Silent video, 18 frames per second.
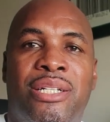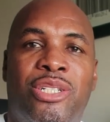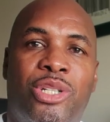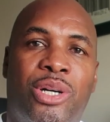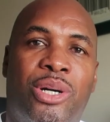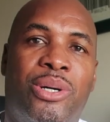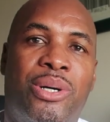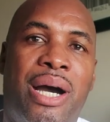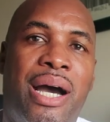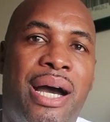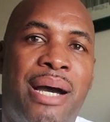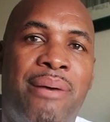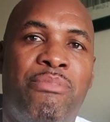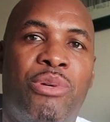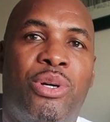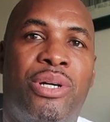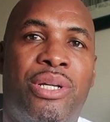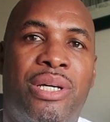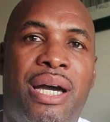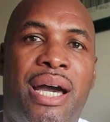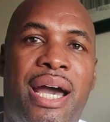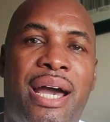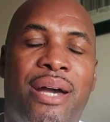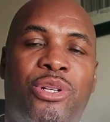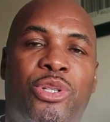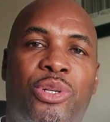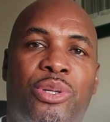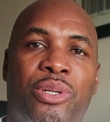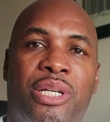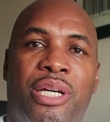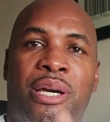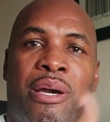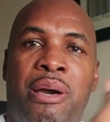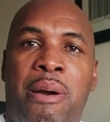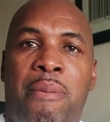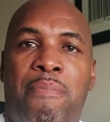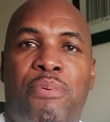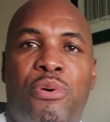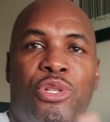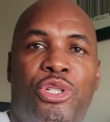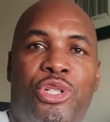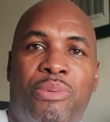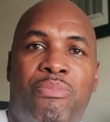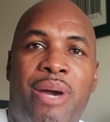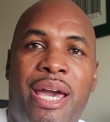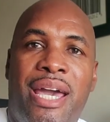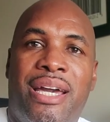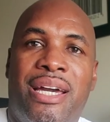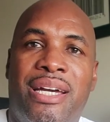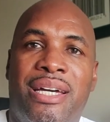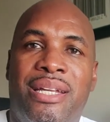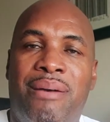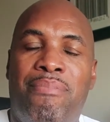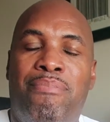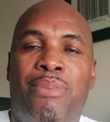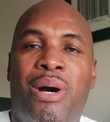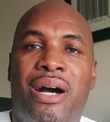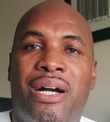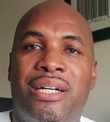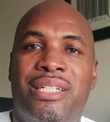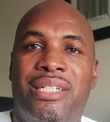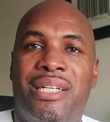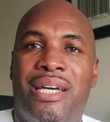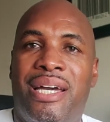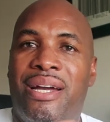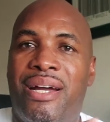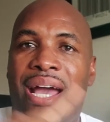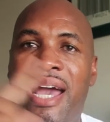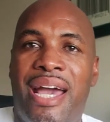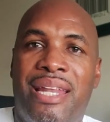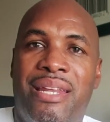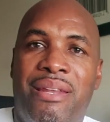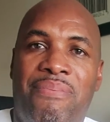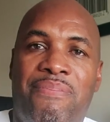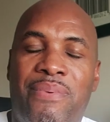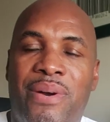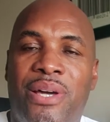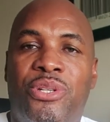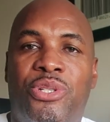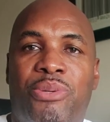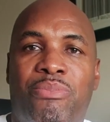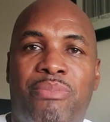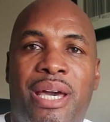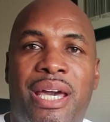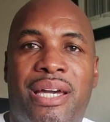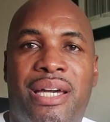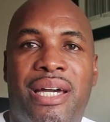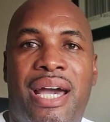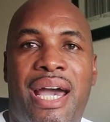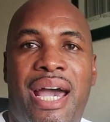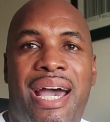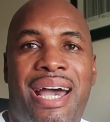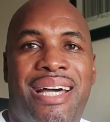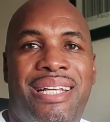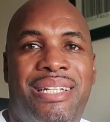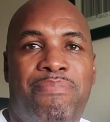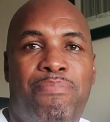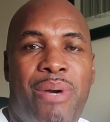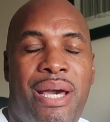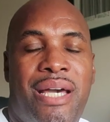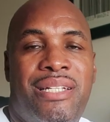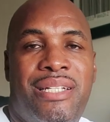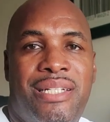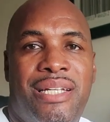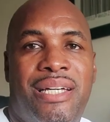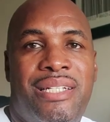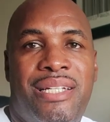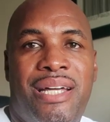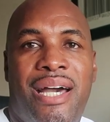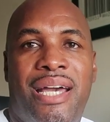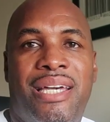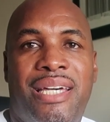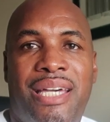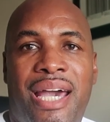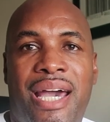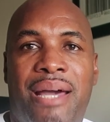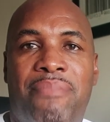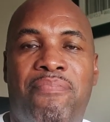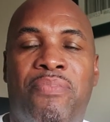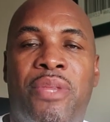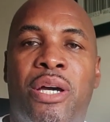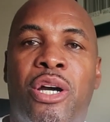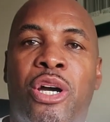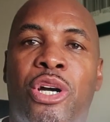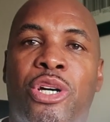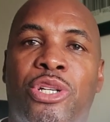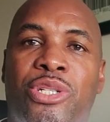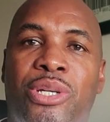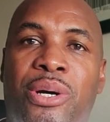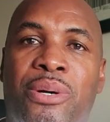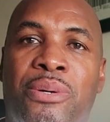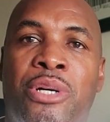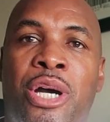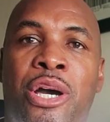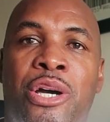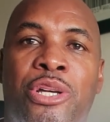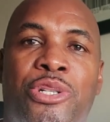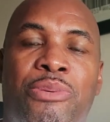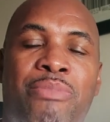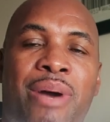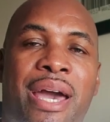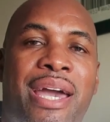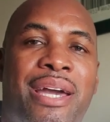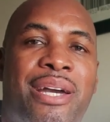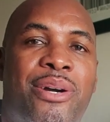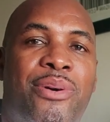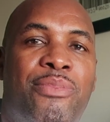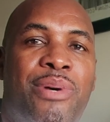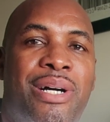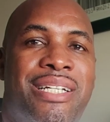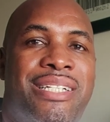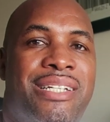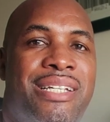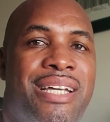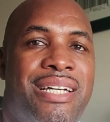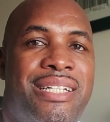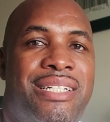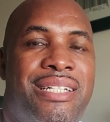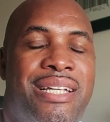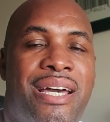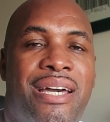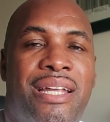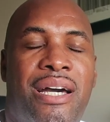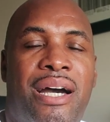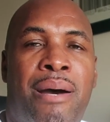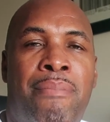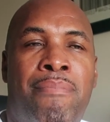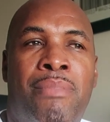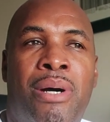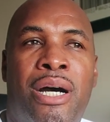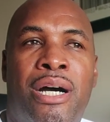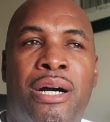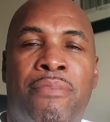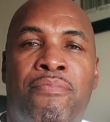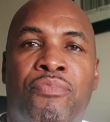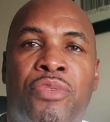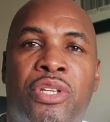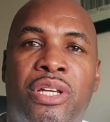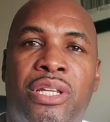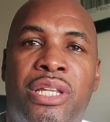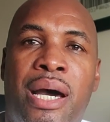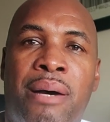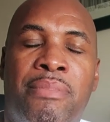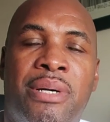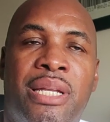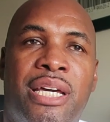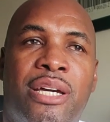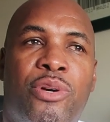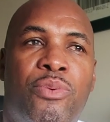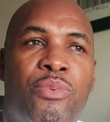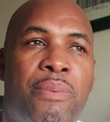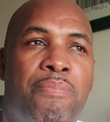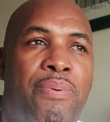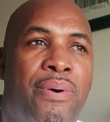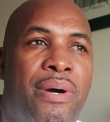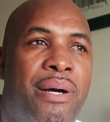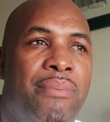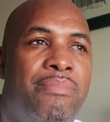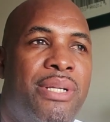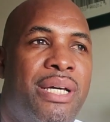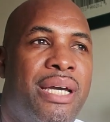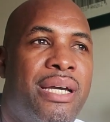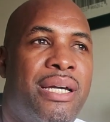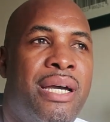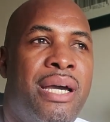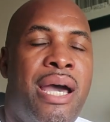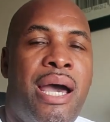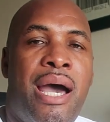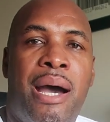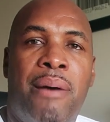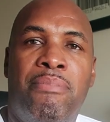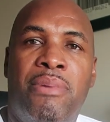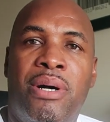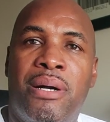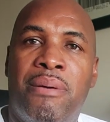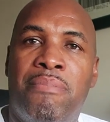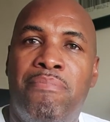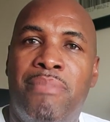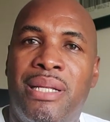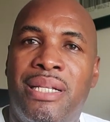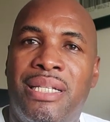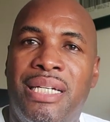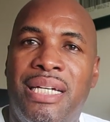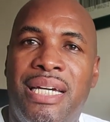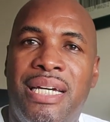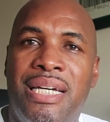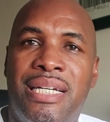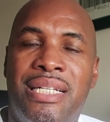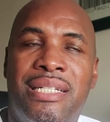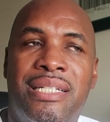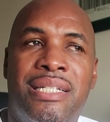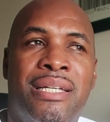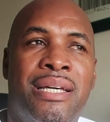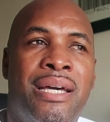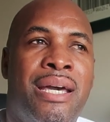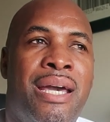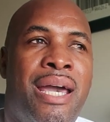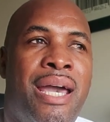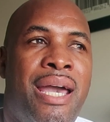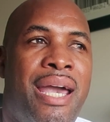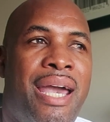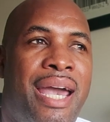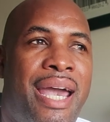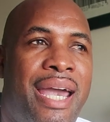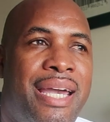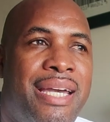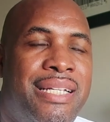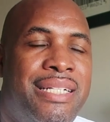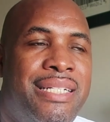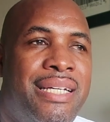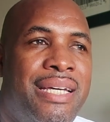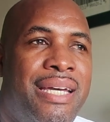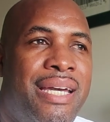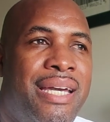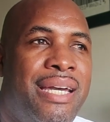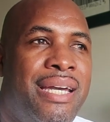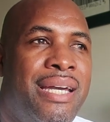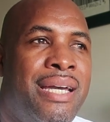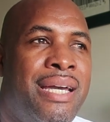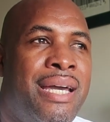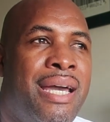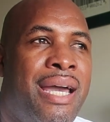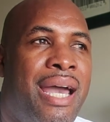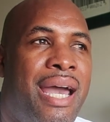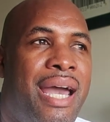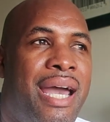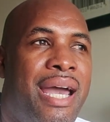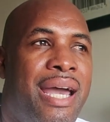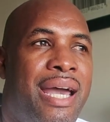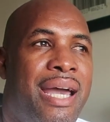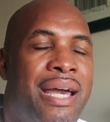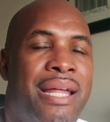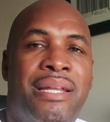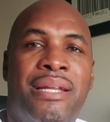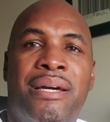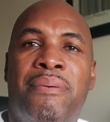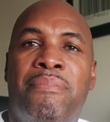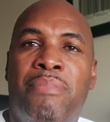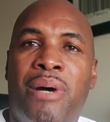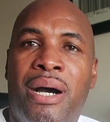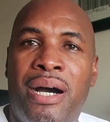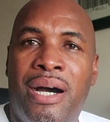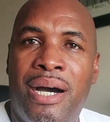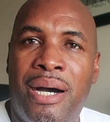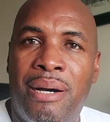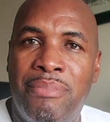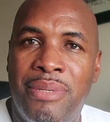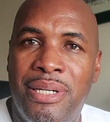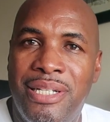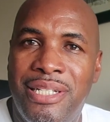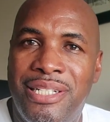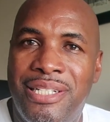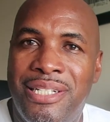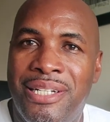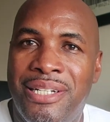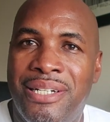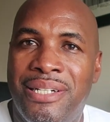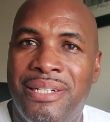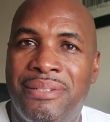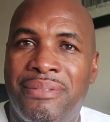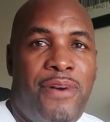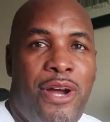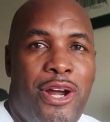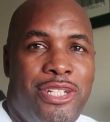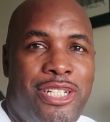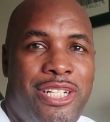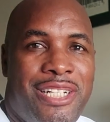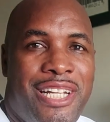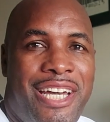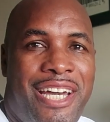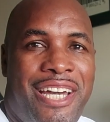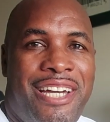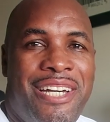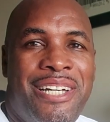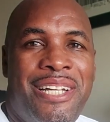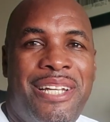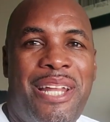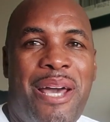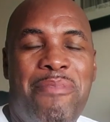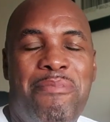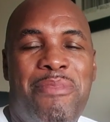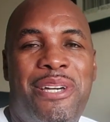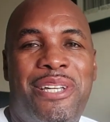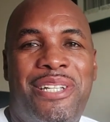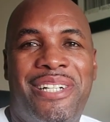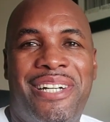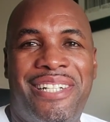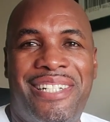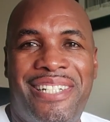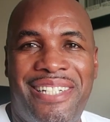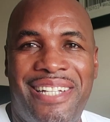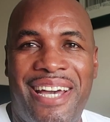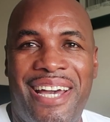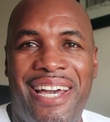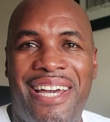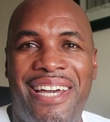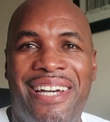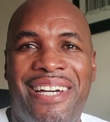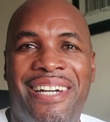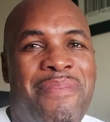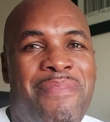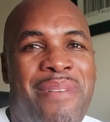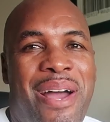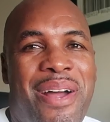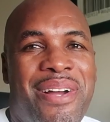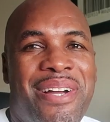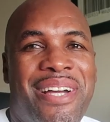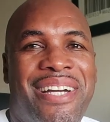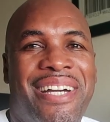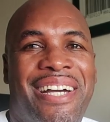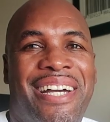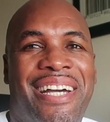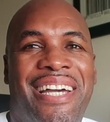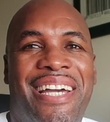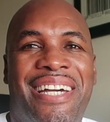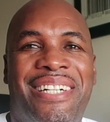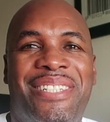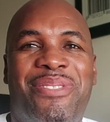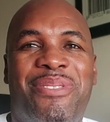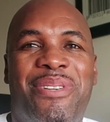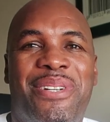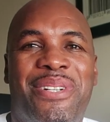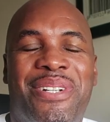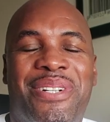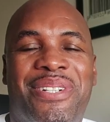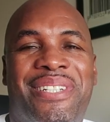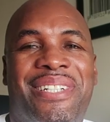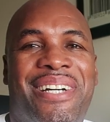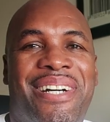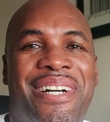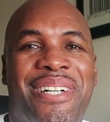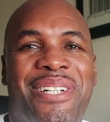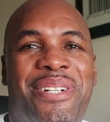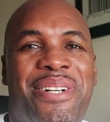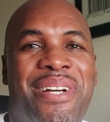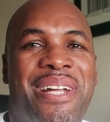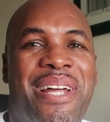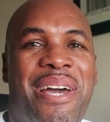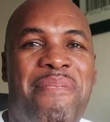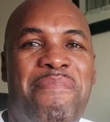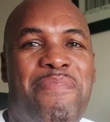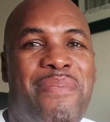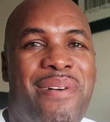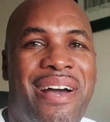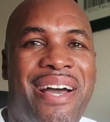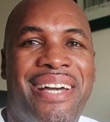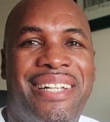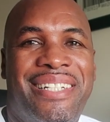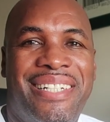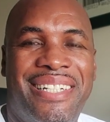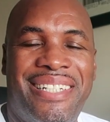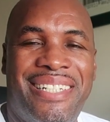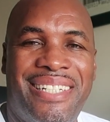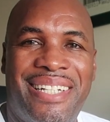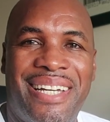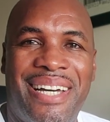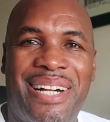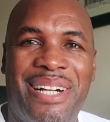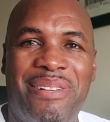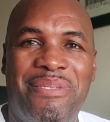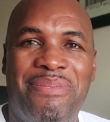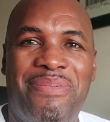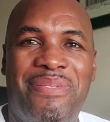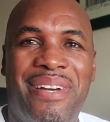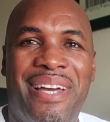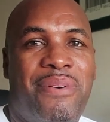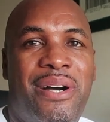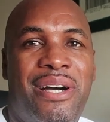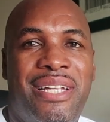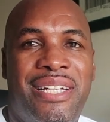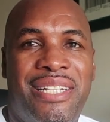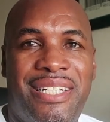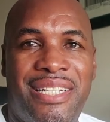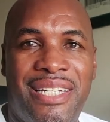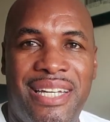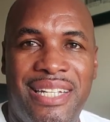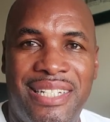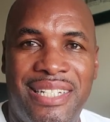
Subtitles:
so I'm gonna actually put Jamaica in a box here and defend Jamaica as best as I can. So Jamaica was listed among the Dominican Republic, among Belize, Haiti, and Bahamas. Firstly, let me just say, America is one of those countries that prides itself on its